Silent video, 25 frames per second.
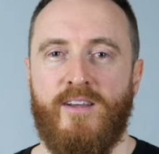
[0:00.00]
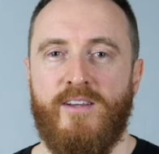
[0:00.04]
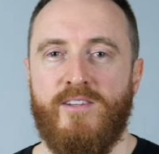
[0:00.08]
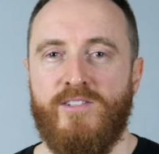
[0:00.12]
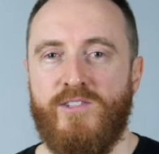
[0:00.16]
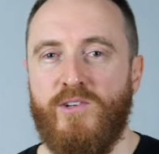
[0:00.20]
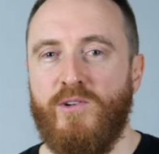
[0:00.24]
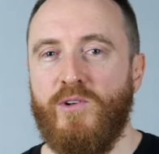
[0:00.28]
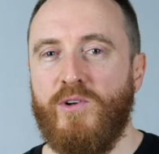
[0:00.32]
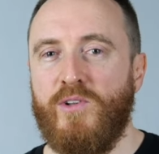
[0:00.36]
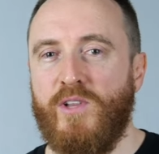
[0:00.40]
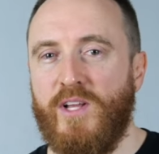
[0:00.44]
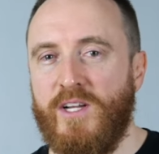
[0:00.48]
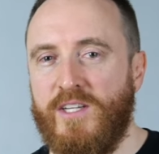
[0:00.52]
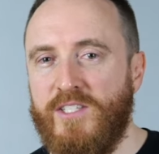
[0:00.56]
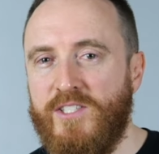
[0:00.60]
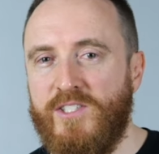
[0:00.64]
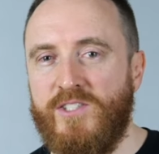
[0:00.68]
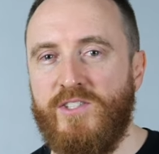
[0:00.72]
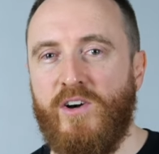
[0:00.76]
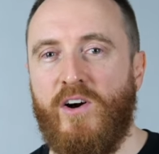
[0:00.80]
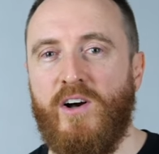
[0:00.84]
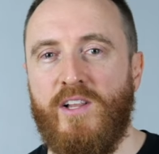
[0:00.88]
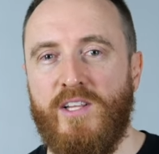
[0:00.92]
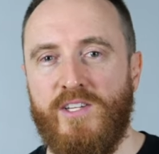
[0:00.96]
She looked like a
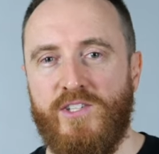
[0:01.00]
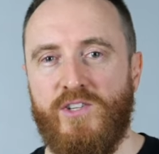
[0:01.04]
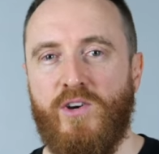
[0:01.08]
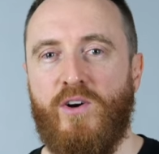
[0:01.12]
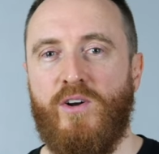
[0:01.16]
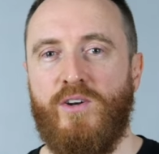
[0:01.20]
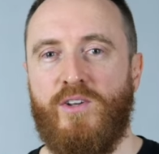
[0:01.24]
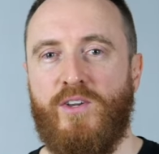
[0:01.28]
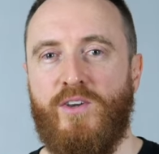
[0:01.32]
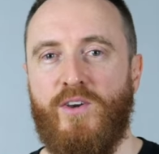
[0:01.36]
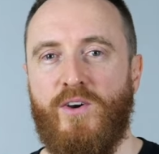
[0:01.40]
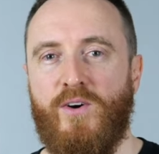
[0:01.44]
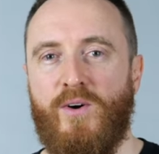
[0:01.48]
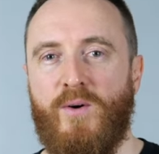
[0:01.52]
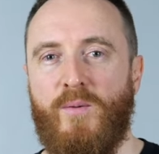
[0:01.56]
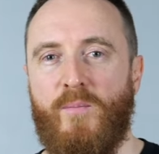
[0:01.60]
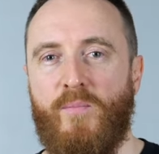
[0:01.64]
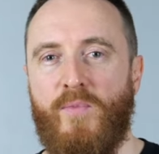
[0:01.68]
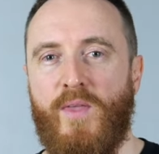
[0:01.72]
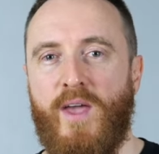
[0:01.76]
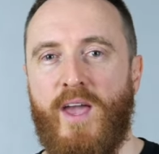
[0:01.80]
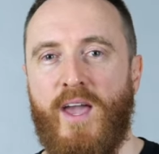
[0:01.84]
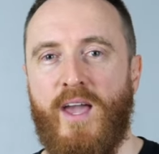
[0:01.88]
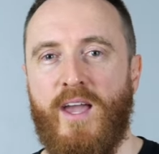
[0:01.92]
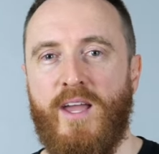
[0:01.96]
stylish hot girl,
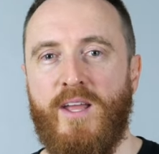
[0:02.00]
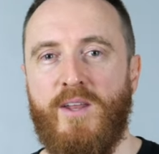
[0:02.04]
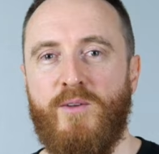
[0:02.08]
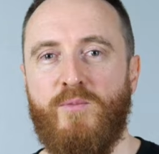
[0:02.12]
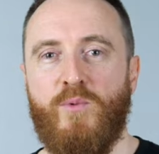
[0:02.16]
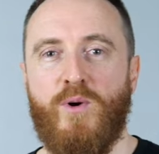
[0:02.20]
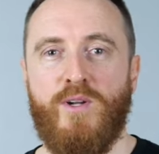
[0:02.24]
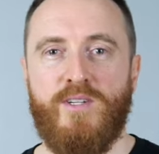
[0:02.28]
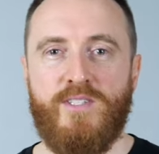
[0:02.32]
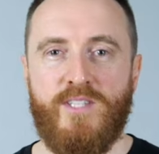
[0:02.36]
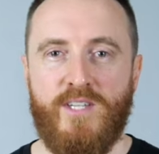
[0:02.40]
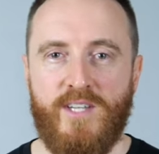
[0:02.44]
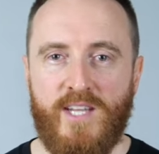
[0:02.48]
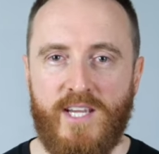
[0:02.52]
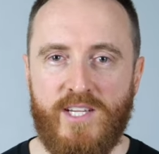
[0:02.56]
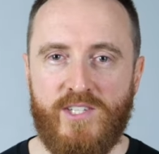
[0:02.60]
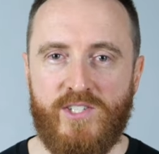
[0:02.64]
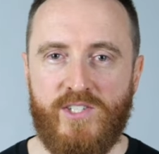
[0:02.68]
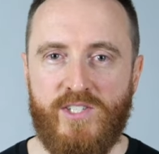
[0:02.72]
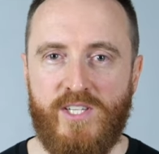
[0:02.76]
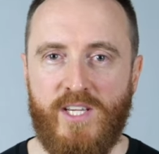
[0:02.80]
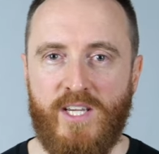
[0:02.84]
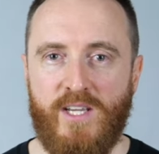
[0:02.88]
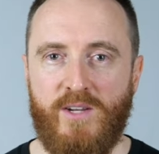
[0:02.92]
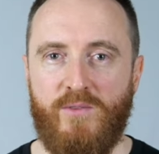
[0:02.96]
and what
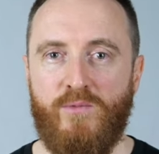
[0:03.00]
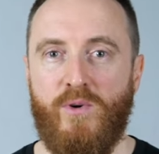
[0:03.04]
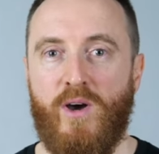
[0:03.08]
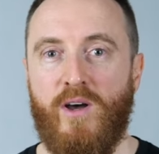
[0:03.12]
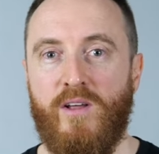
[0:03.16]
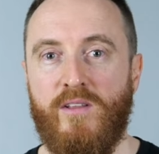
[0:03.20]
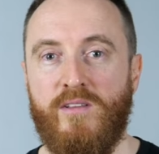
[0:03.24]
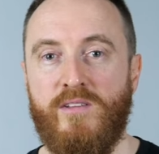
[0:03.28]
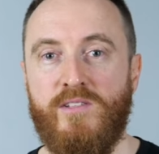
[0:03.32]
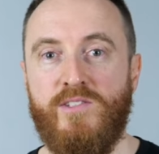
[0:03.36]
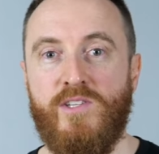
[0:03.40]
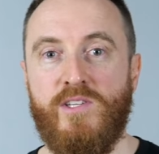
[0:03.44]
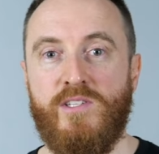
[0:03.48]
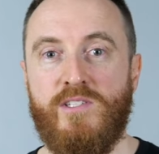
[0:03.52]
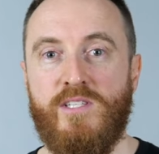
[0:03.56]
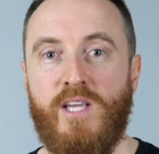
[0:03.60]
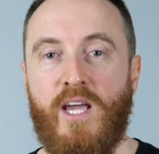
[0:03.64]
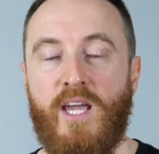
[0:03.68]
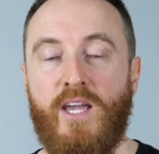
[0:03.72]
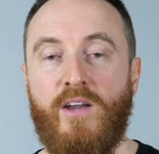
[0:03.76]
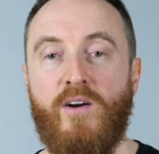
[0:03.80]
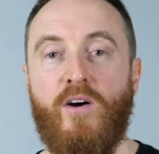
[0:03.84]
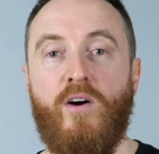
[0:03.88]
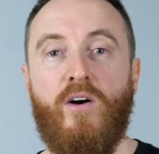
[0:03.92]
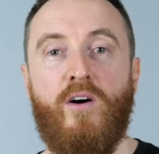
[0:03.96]
Dinesh did, rather than just
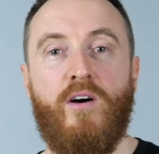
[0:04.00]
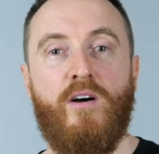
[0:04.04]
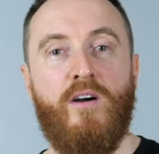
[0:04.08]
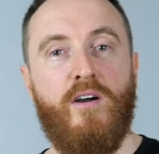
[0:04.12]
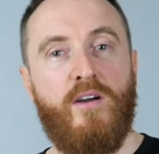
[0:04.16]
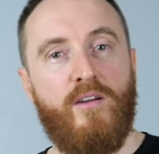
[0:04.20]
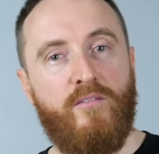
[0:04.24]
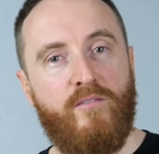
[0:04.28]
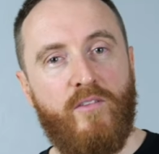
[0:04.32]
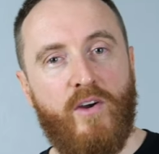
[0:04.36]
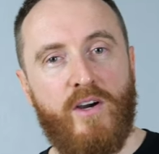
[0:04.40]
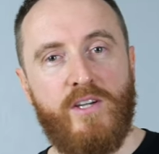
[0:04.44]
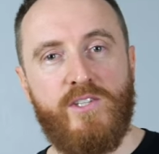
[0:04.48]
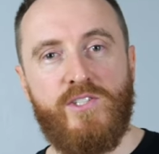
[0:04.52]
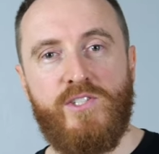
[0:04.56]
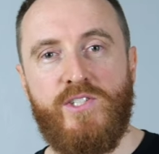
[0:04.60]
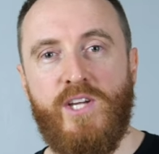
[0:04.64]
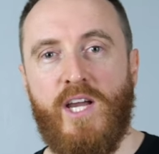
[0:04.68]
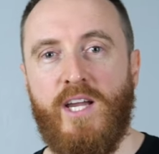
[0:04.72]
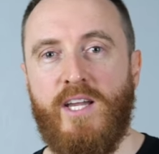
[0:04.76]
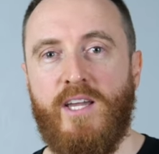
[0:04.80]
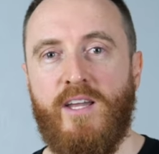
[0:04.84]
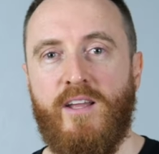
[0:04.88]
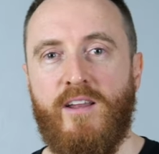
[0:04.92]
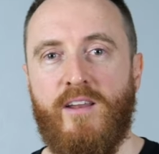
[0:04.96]
saying, oh, nice
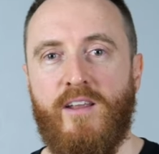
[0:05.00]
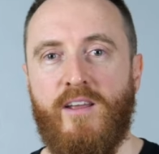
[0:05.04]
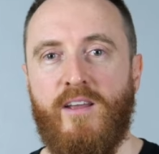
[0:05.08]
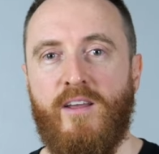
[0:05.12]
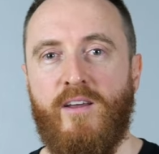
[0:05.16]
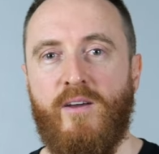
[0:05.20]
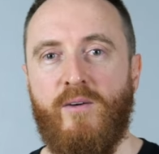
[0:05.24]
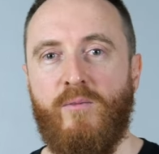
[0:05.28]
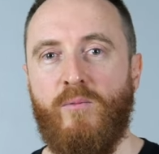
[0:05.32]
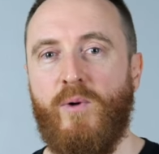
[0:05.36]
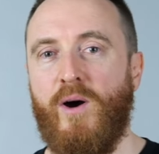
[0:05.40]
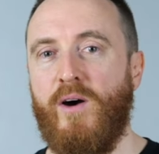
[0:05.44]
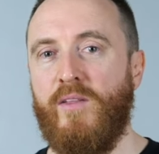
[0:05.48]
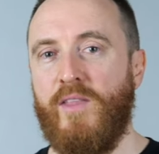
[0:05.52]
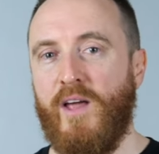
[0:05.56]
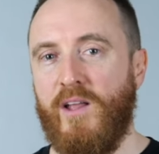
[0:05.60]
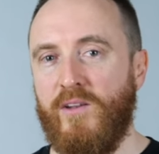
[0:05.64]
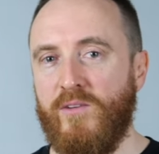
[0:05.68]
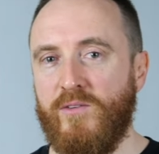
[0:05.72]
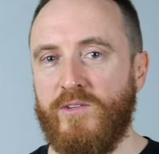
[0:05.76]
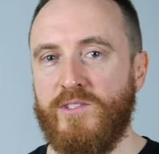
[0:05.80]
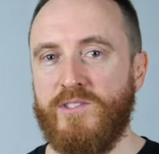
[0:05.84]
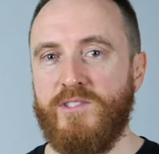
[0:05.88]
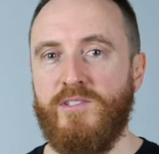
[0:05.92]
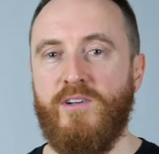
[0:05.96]
jacket, wow, that
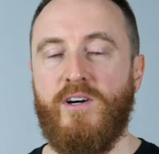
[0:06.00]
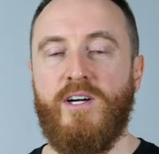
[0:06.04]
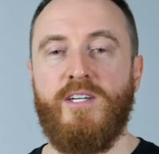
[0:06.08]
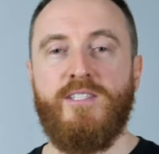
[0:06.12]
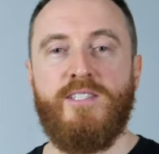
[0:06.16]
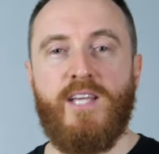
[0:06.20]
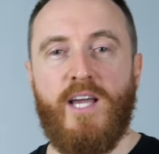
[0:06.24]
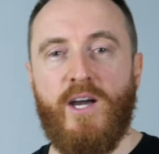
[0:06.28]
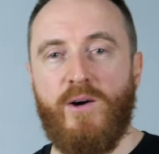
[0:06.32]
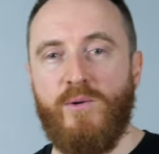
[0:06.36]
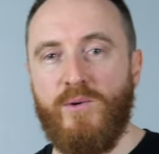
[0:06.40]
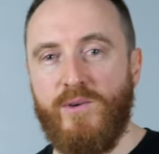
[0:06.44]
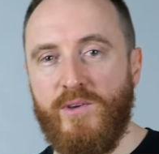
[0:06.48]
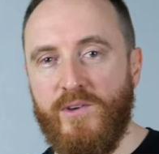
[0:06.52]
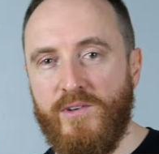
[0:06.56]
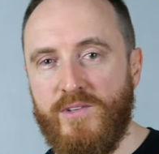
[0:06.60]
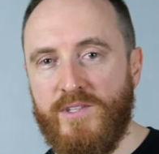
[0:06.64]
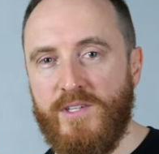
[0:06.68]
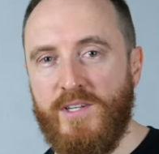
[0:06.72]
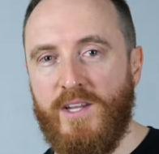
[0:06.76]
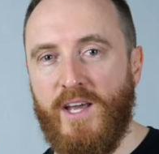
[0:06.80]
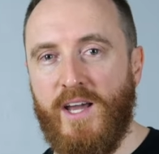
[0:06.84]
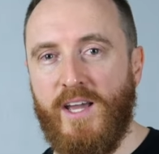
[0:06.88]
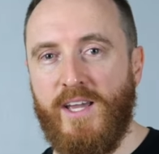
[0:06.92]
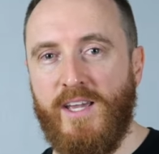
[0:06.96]
looks nice, how are you
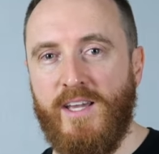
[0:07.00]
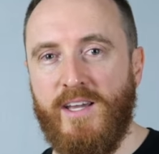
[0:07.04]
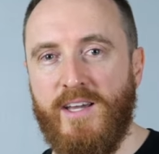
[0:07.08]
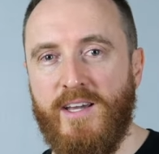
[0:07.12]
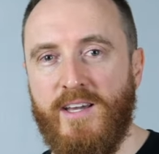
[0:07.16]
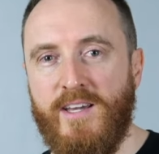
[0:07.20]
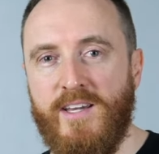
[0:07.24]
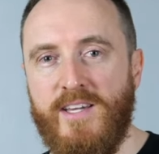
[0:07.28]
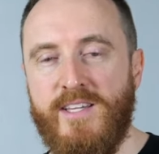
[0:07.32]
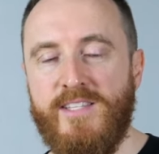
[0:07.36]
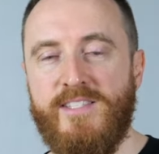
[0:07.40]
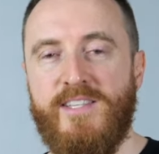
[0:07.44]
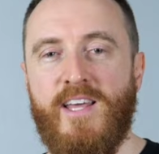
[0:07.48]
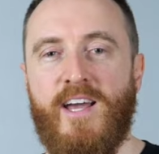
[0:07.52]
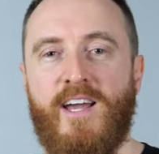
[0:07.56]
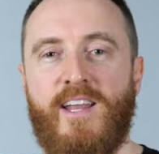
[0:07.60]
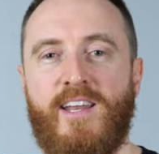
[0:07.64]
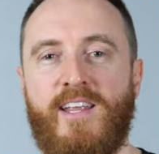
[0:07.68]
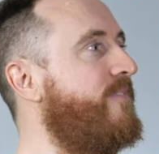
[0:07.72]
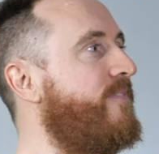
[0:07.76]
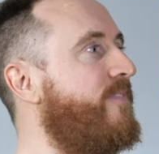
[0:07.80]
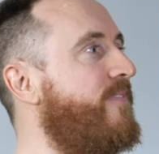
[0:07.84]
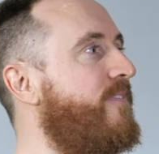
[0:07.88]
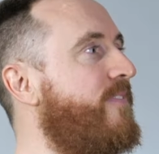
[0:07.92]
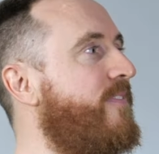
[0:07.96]
today, is
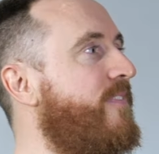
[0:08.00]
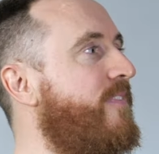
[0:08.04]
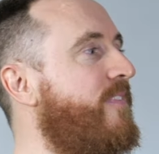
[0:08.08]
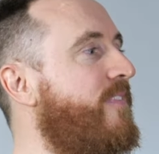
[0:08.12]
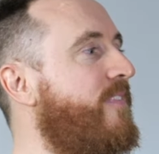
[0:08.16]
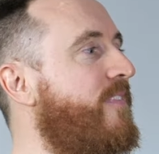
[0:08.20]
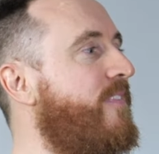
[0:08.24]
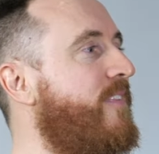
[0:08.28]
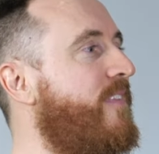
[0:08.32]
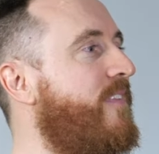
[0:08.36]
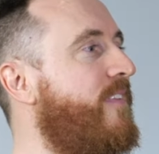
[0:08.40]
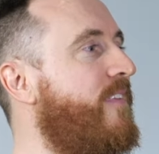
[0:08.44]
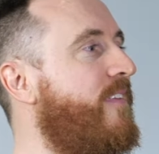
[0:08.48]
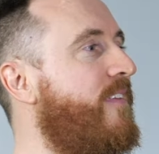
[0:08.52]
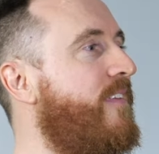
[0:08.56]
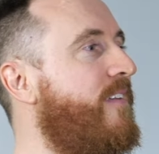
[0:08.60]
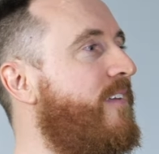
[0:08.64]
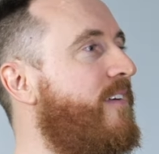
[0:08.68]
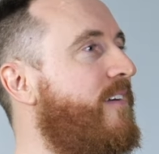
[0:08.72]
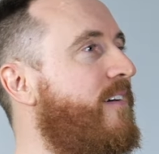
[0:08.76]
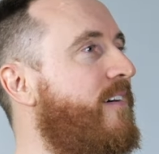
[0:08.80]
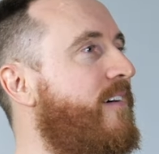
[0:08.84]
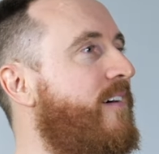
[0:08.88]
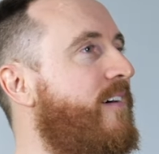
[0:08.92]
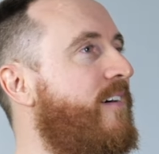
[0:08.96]
that he sat there on his
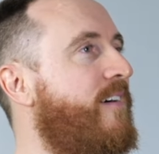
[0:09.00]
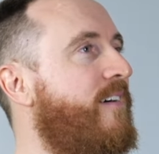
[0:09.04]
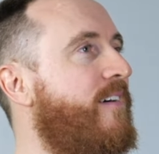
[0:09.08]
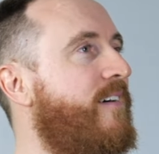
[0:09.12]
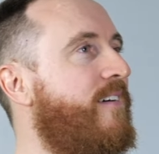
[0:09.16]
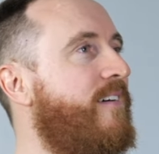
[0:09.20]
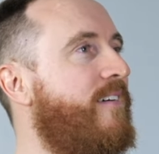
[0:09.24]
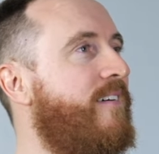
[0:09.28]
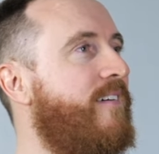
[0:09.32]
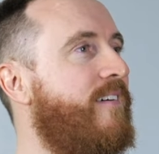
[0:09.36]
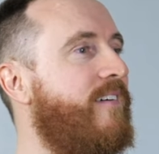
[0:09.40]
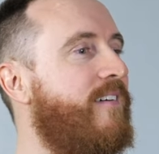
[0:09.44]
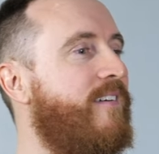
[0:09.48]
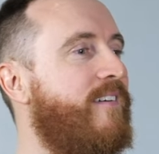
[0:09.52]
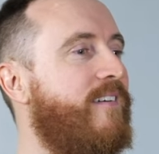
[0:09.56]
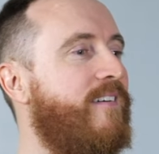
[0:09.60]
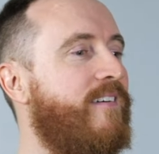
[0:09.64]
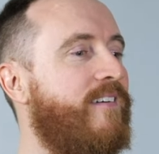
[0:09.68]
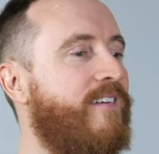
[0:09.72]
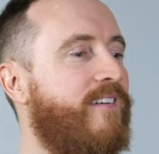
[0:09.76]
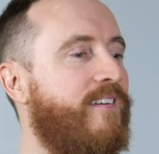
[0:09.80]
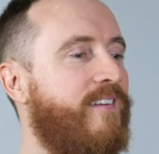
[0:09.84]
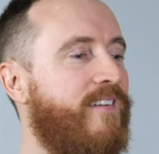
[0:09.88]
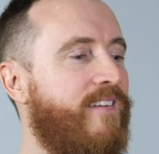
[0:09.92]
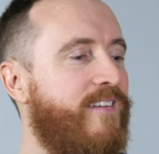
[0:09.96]
desk, smiled
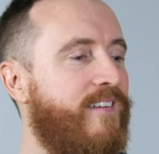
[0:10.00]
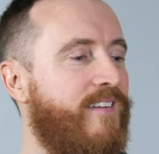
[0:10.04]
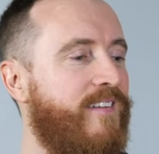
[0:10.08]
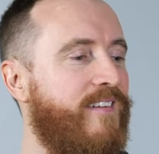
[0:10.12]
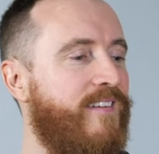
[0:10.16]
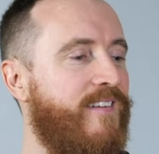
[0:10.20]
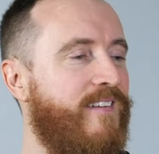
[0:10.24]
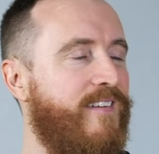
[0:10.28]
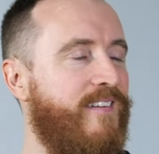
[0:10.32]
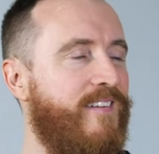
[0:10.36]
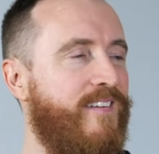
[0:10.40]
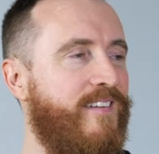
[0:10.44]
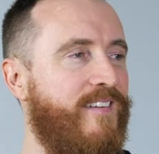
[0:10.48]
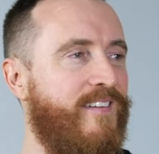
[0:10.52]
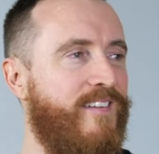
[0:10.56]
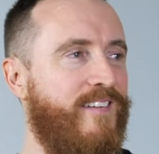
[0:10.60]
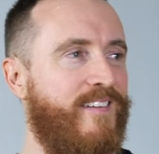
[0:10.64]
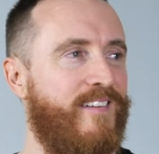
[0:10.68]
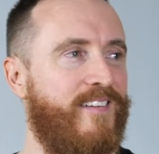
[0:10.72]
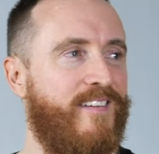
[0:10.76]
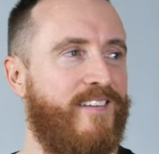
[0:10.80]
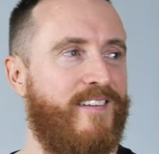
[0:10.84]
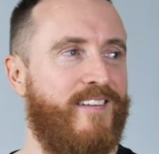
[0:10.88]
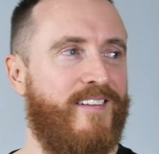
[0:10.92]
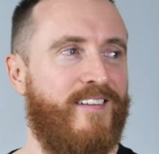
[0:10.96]
at her and watched her
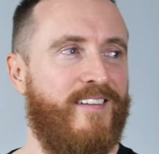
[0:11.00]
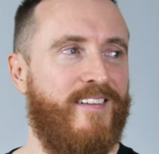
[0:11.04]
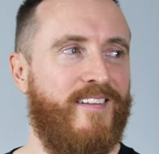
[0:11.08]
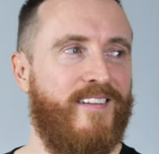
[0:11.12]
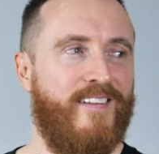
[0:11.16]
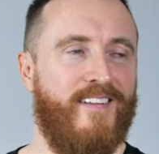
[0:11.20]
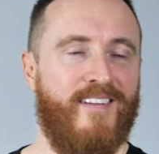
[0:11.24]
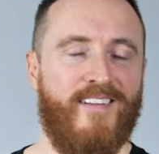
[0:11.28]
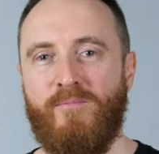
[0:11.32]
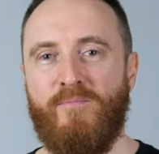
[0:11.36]
walk in.